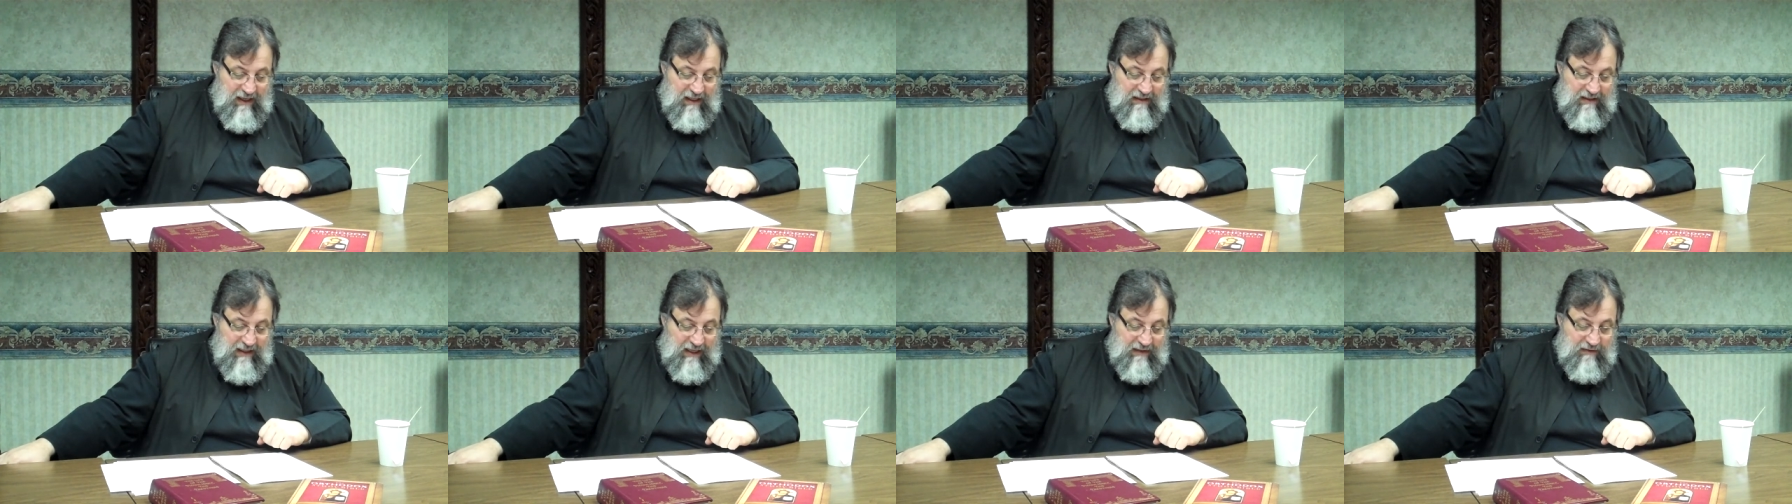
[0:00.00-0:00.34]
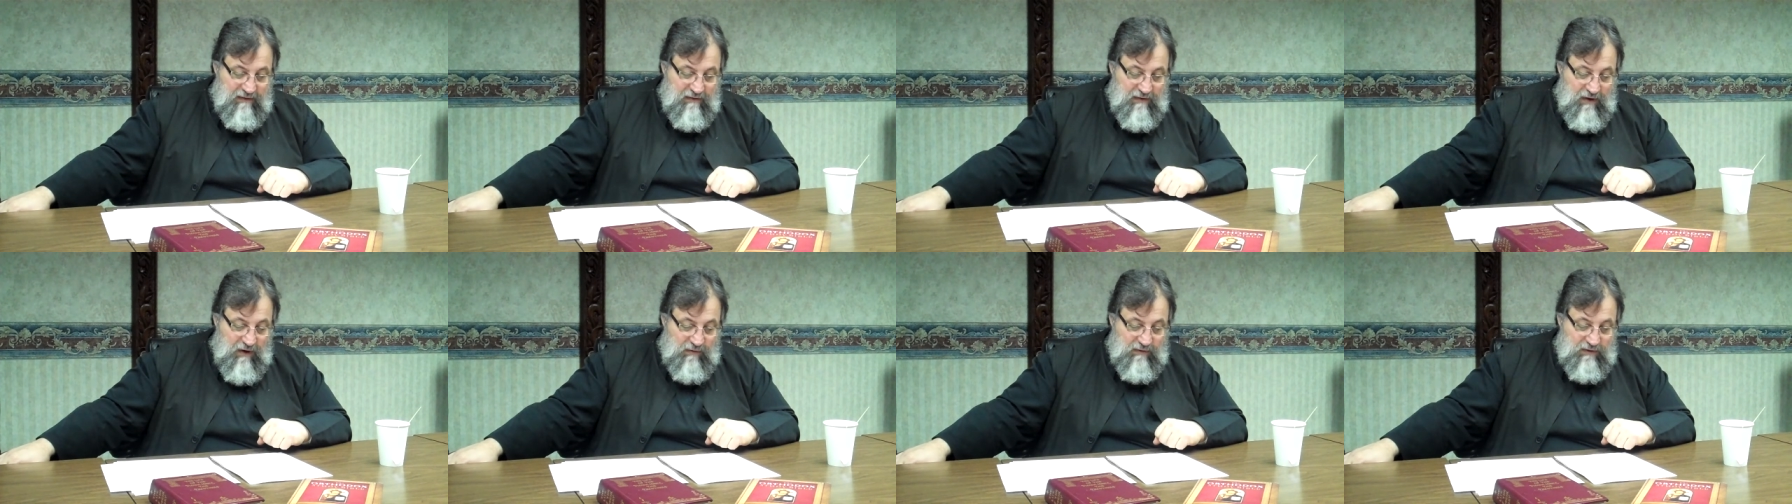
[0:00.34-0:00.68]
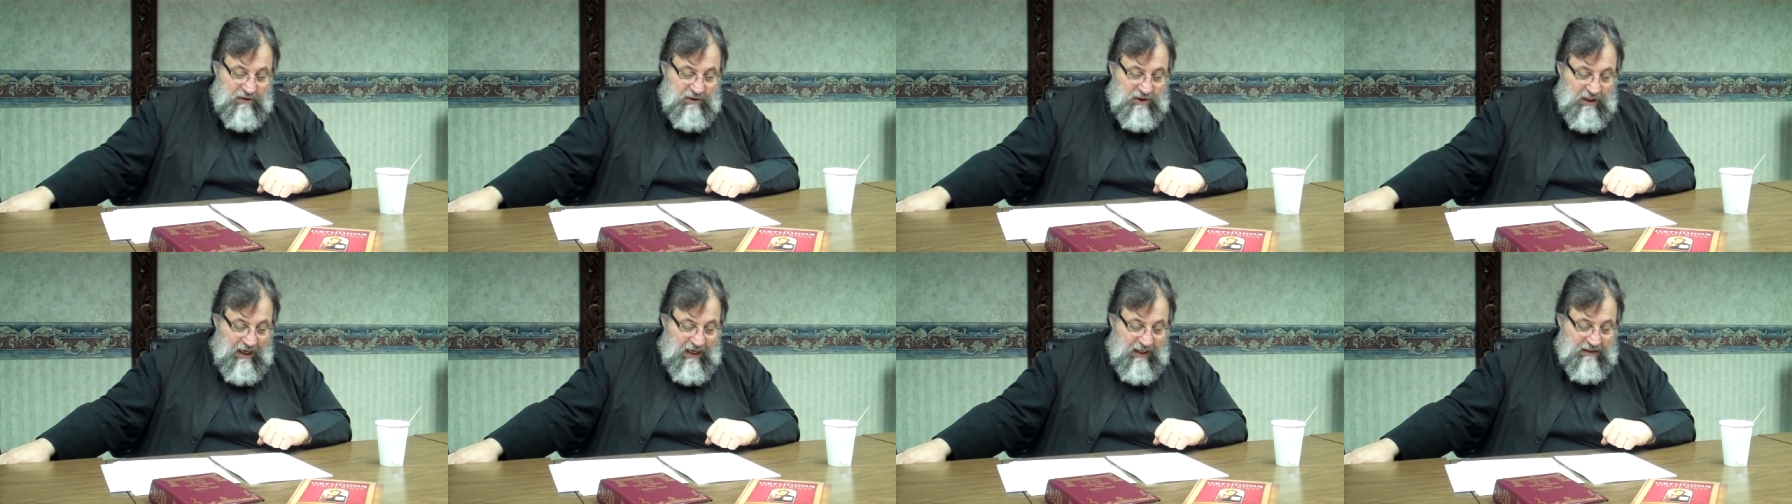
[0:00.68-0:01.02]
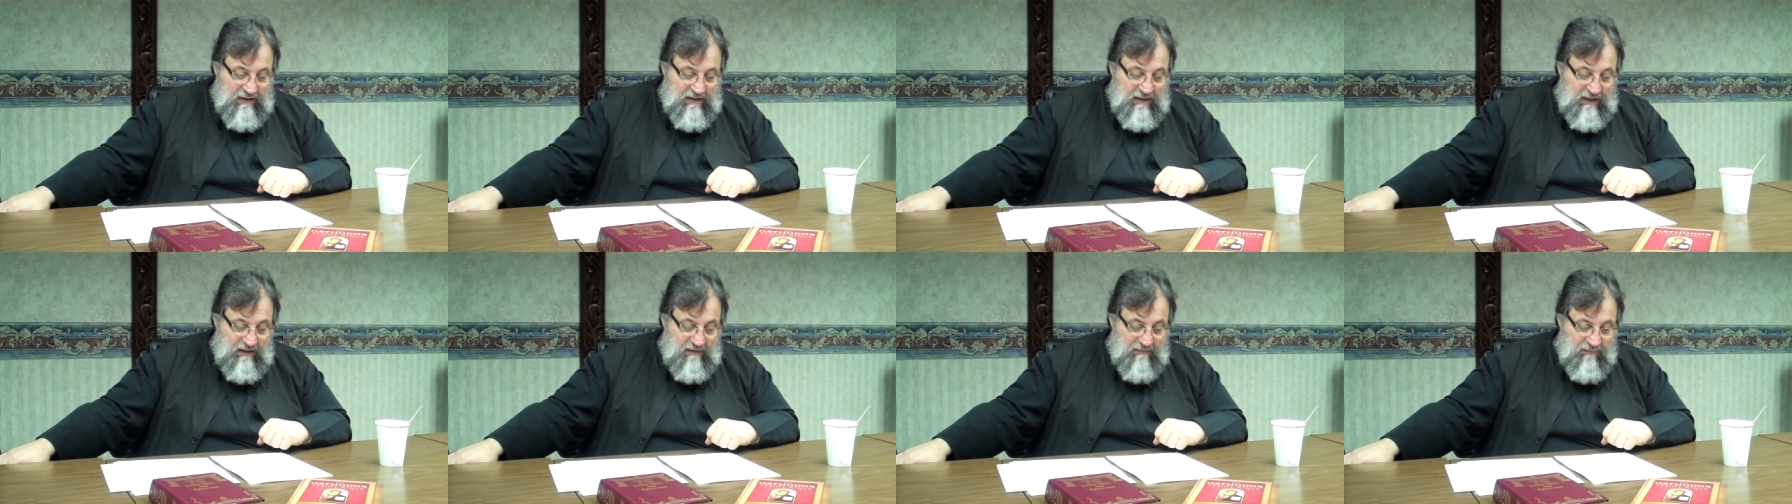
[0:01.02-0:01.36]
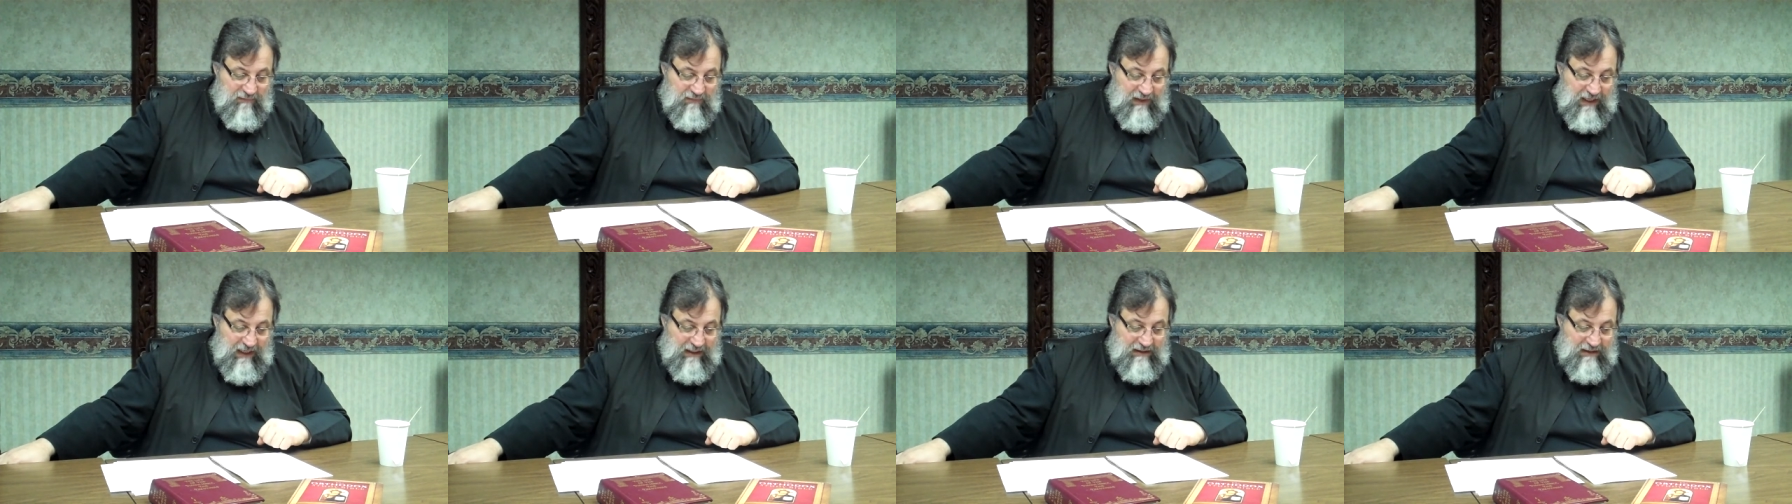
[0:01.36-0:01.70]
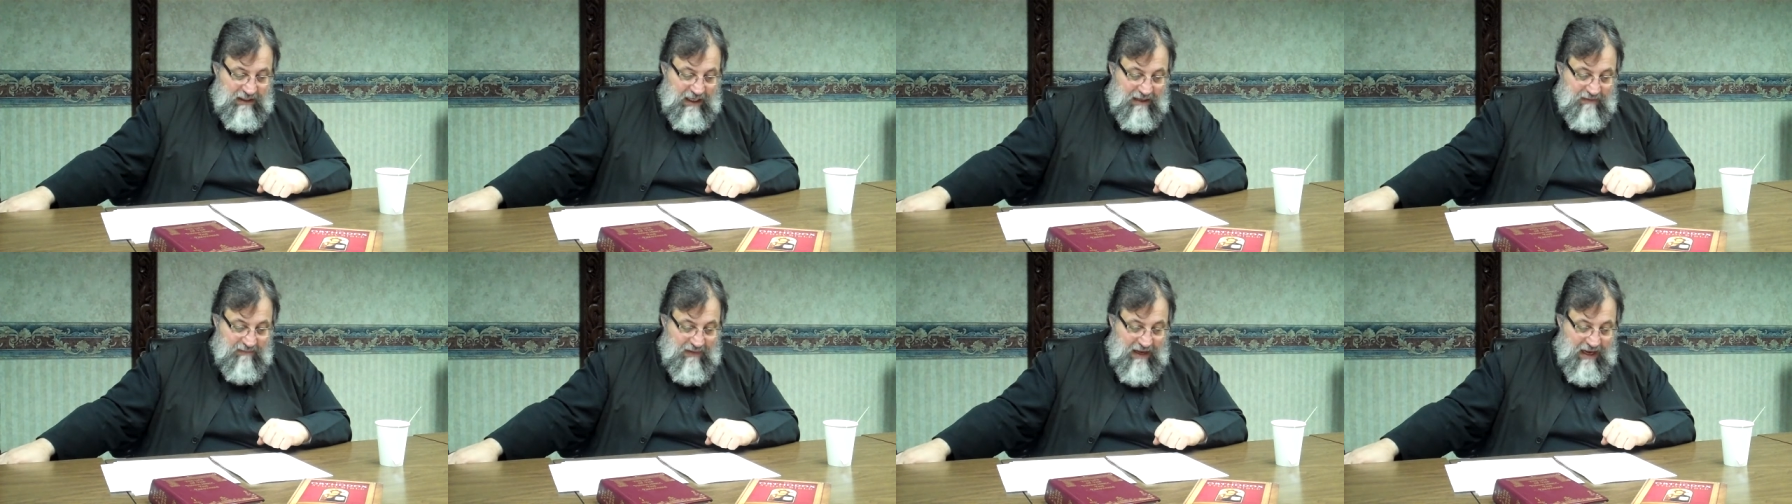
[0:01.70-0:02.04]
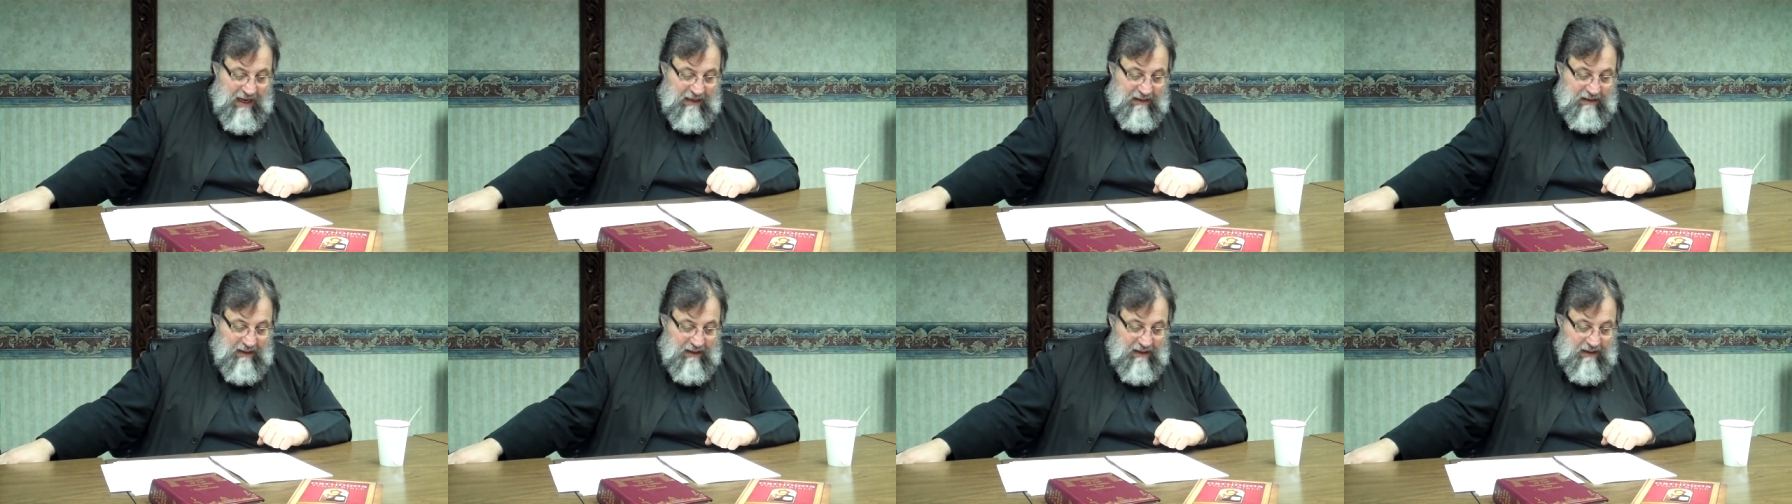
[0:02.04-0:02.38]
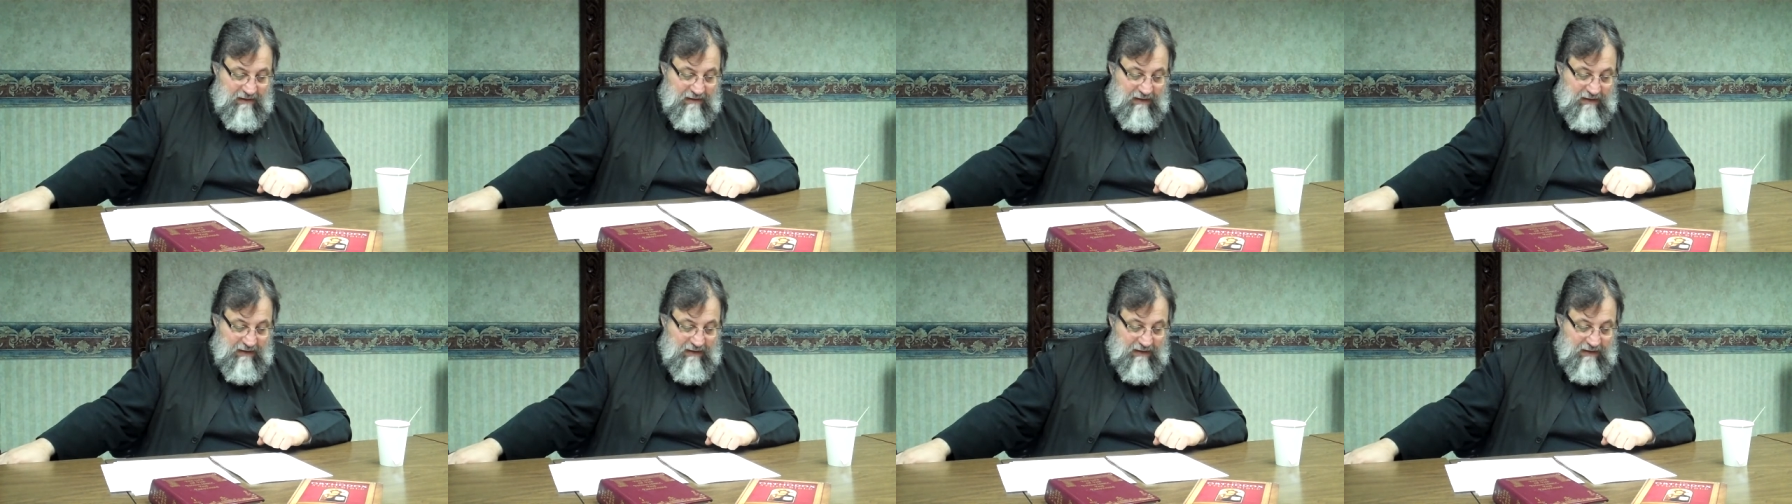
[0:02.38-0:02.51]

that though judged in the flesh like men,